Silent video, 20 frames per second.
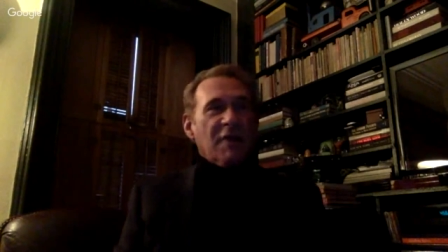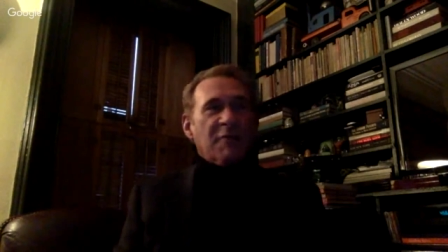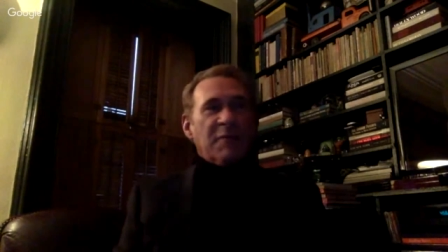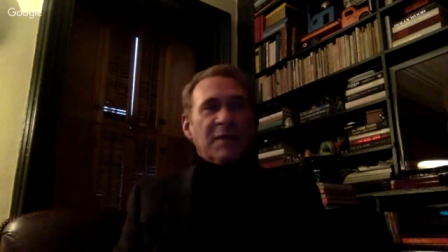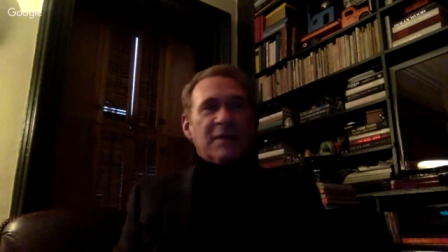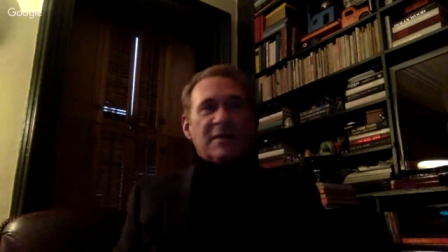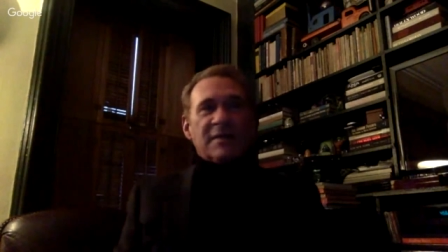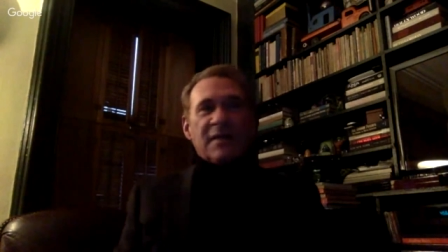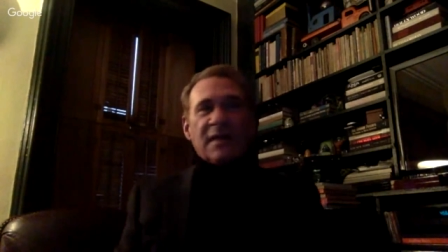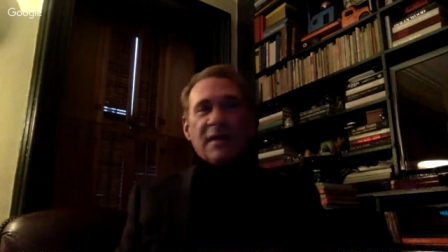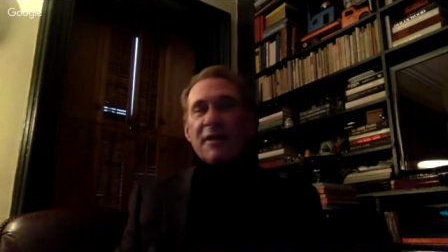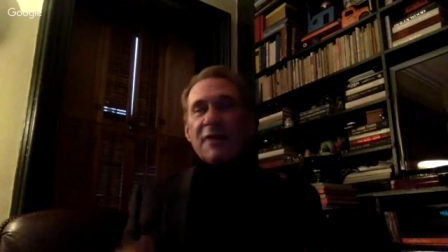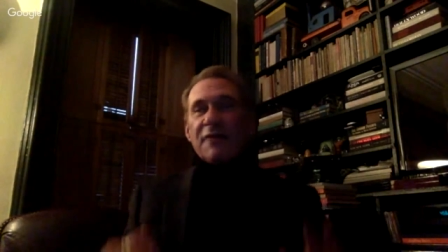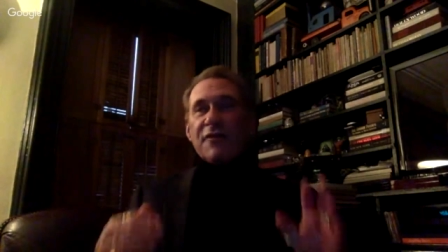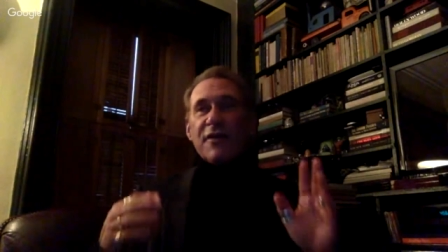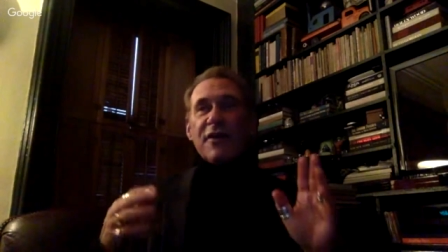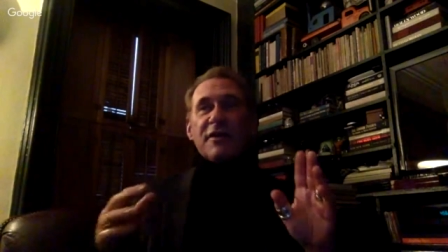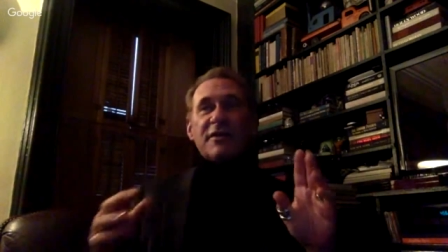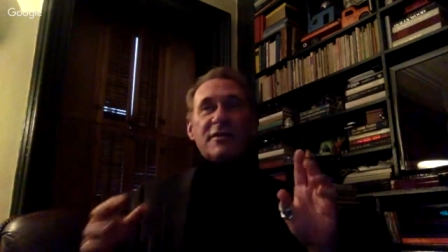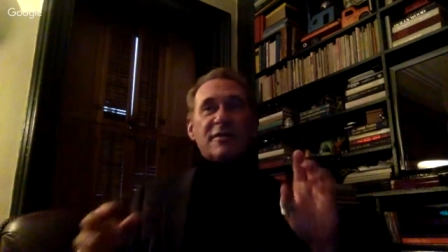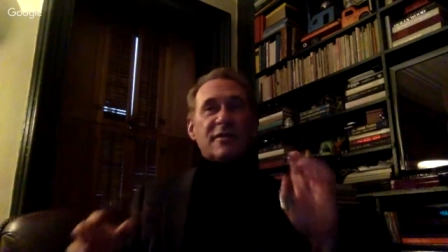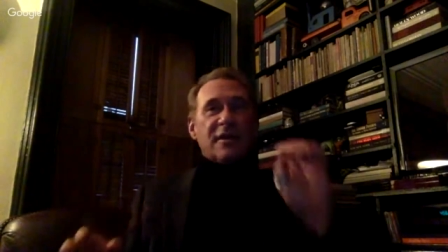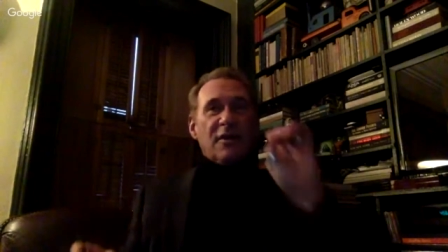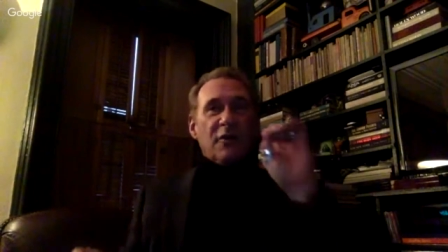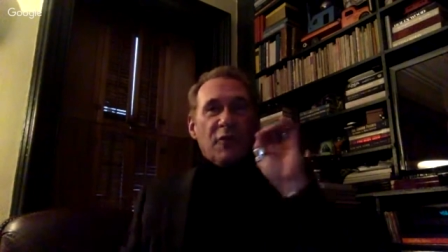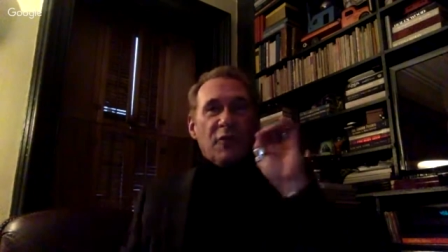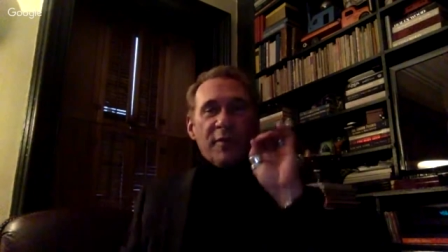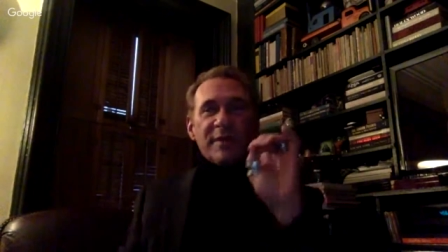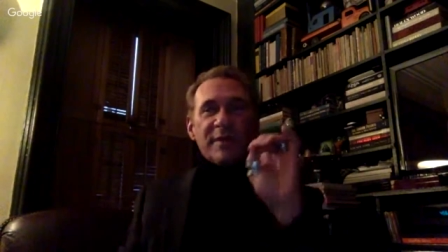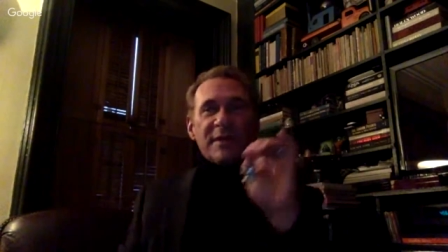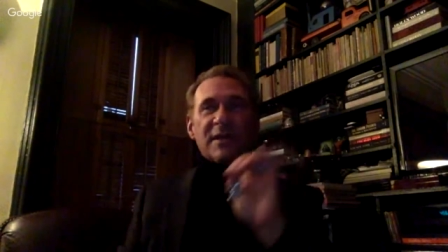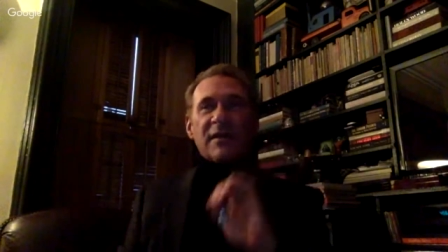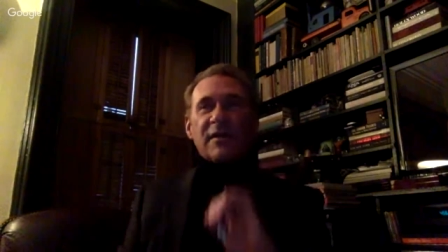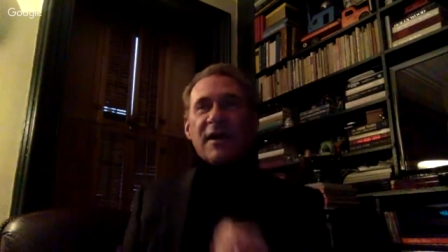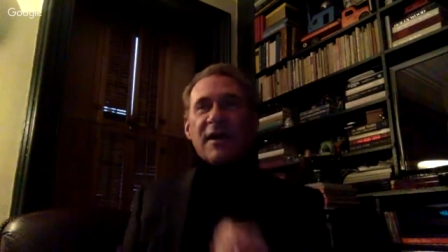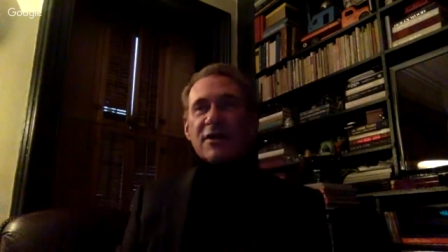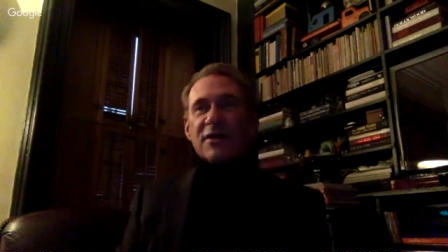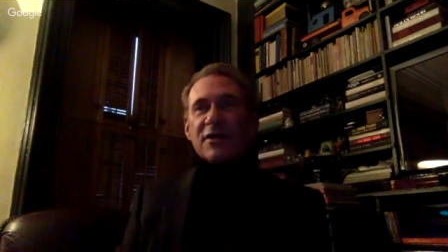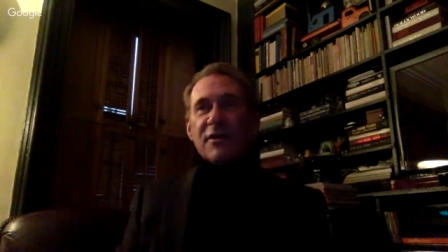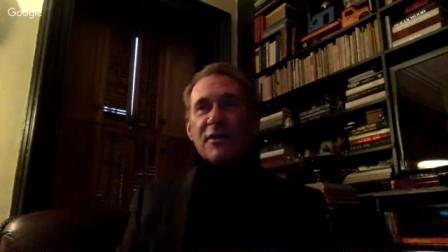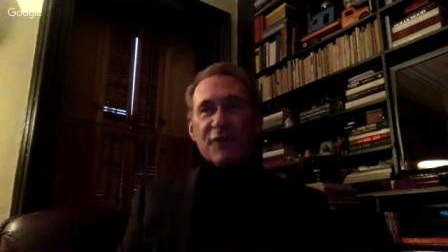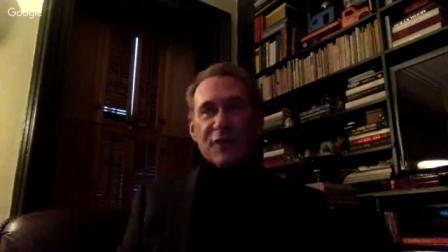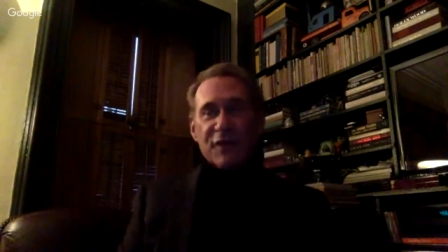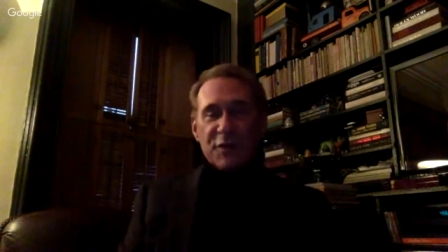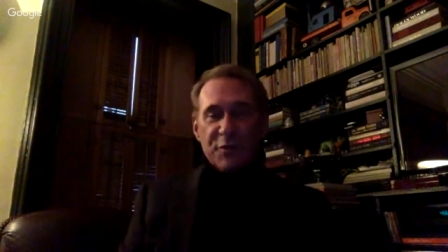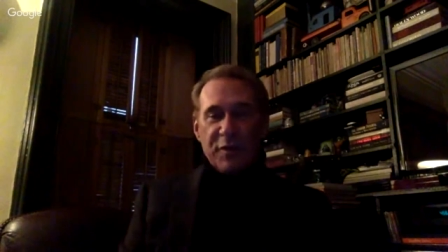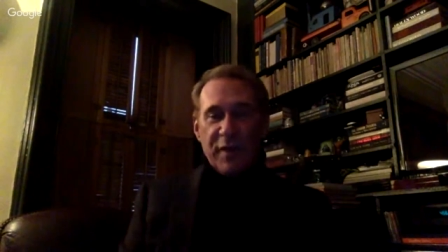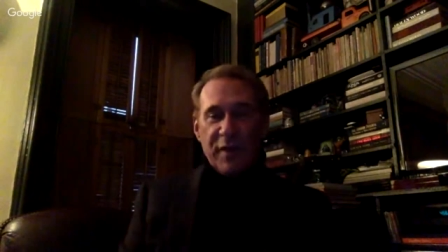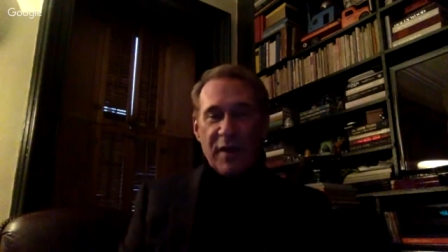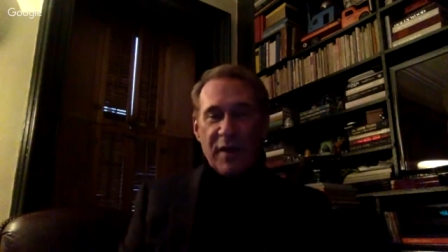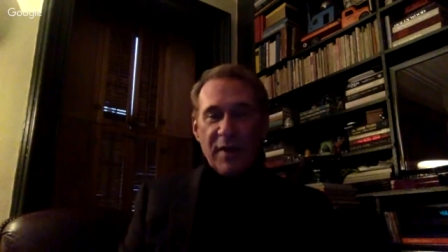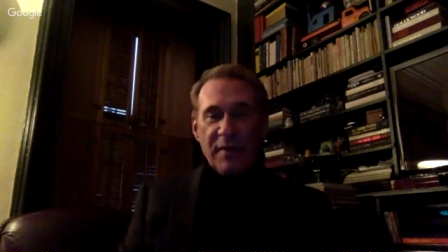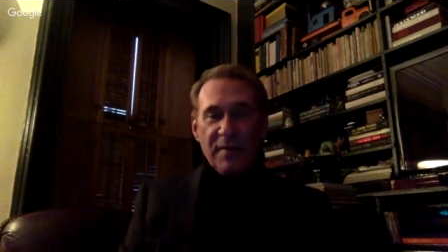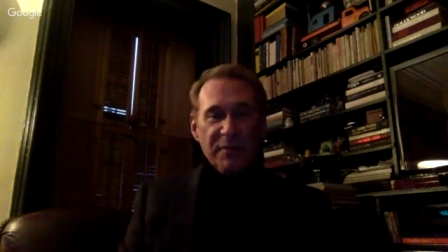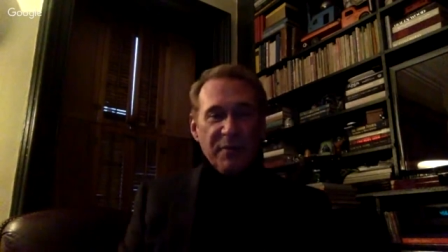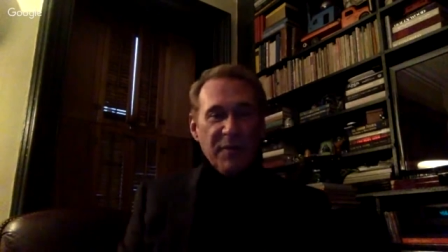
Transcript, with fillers: But suddenly, first at a women's collection for spring,